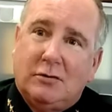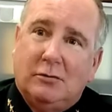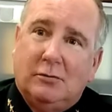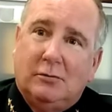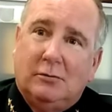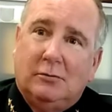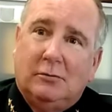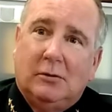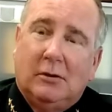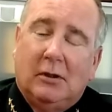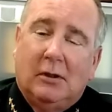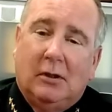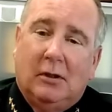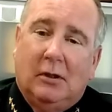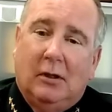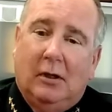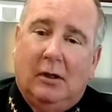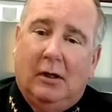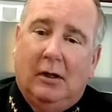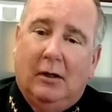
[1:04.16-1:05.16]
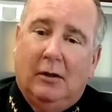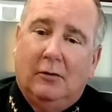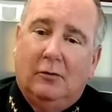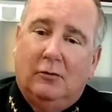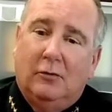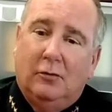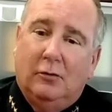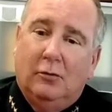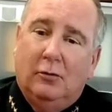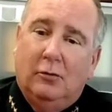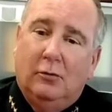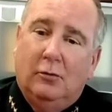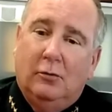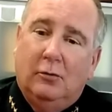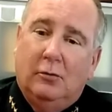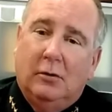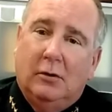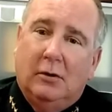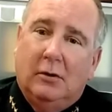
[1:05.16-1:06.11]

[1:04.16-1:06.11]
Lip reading: you. And to